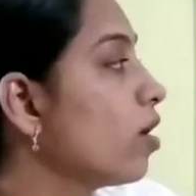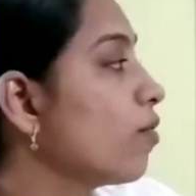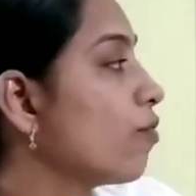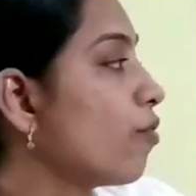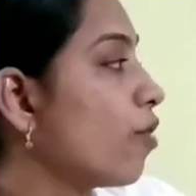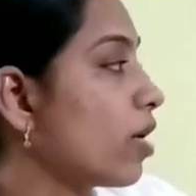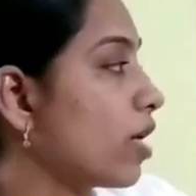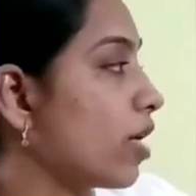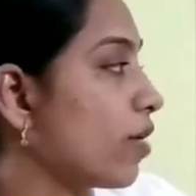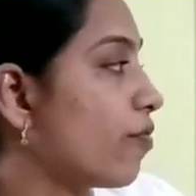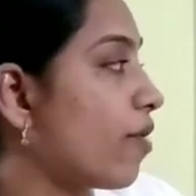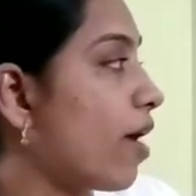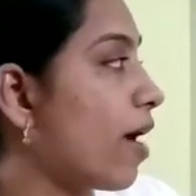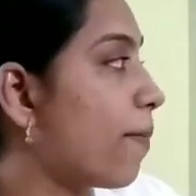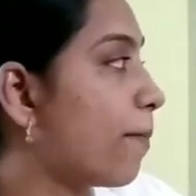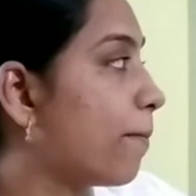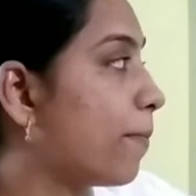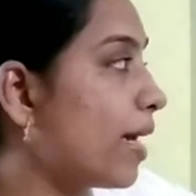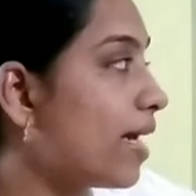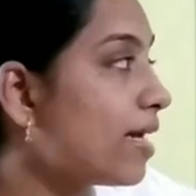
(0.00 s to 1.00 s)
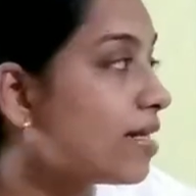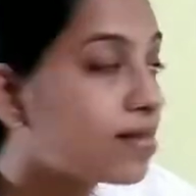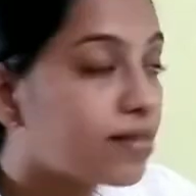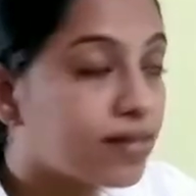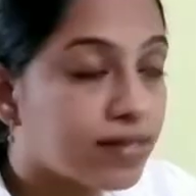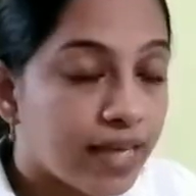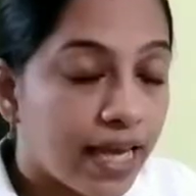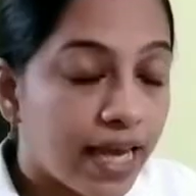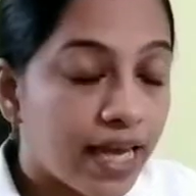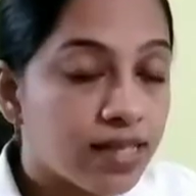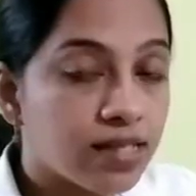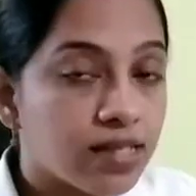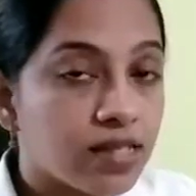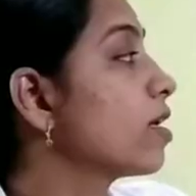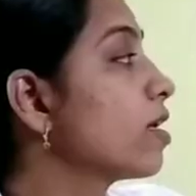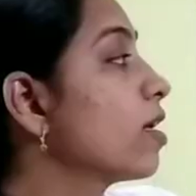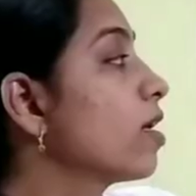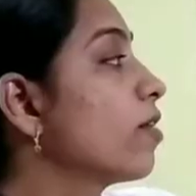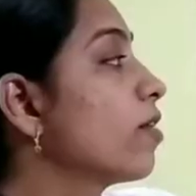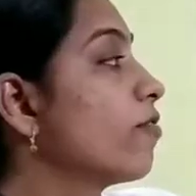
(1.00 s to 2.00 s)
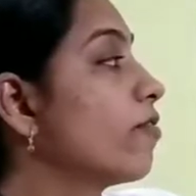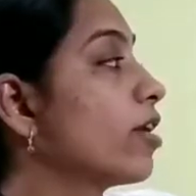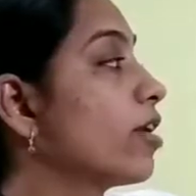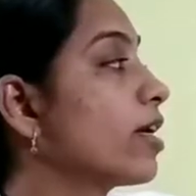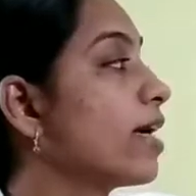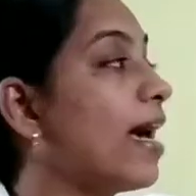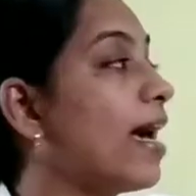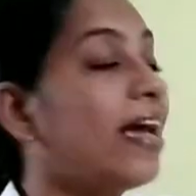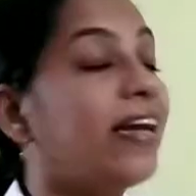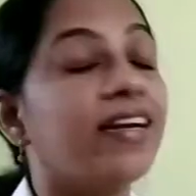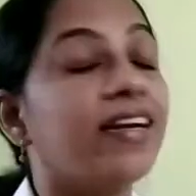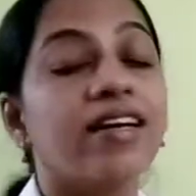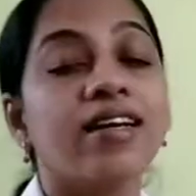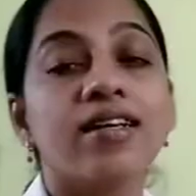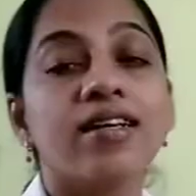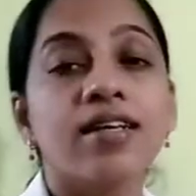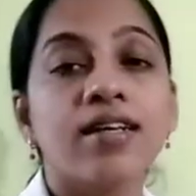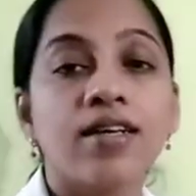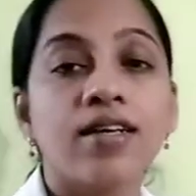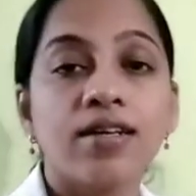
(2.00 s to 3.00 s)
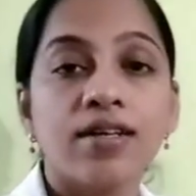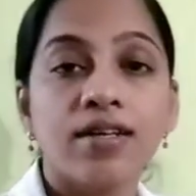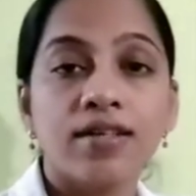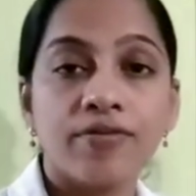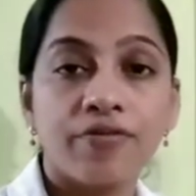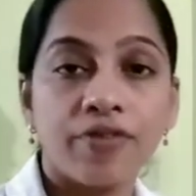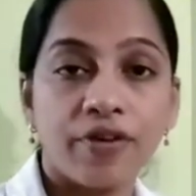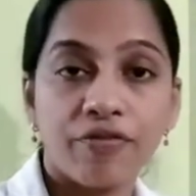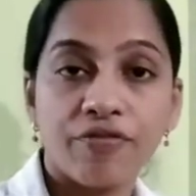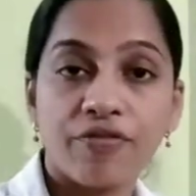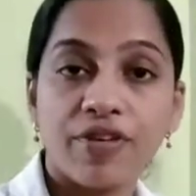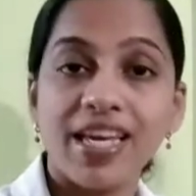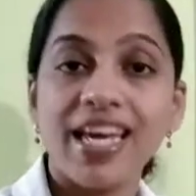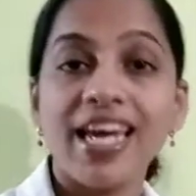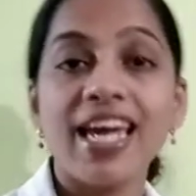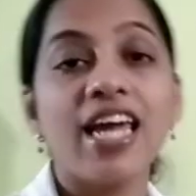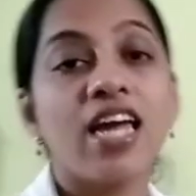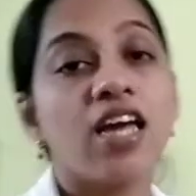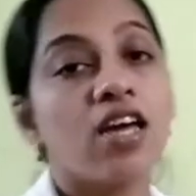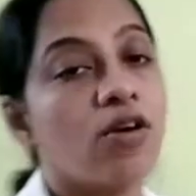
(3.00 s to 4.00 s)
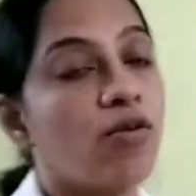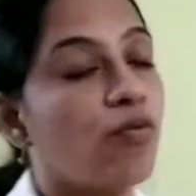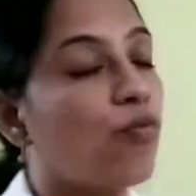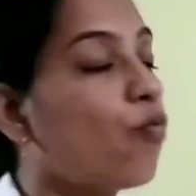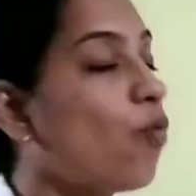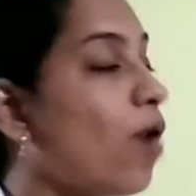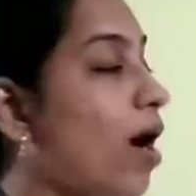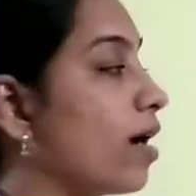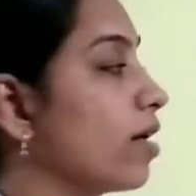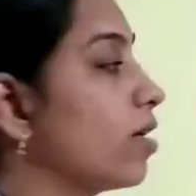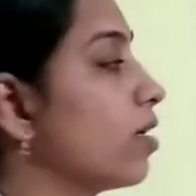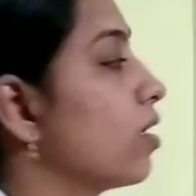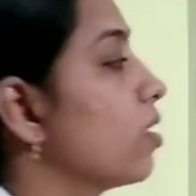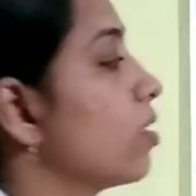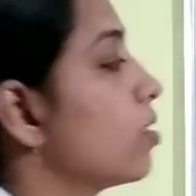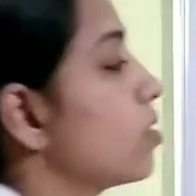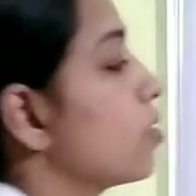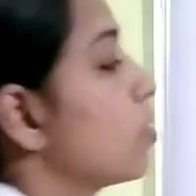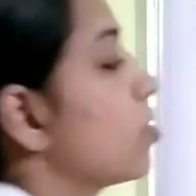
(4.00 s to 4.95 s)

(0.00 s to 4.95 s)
45 plus 6, we get 51.